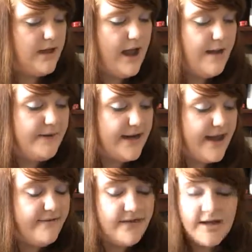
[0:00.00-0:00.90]
I mean, I
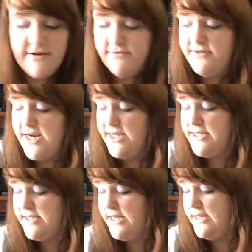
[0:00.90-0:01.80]
have a lot of
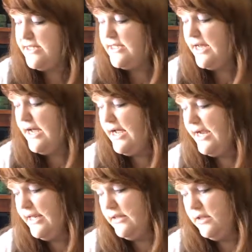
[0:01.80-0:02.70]
decks that I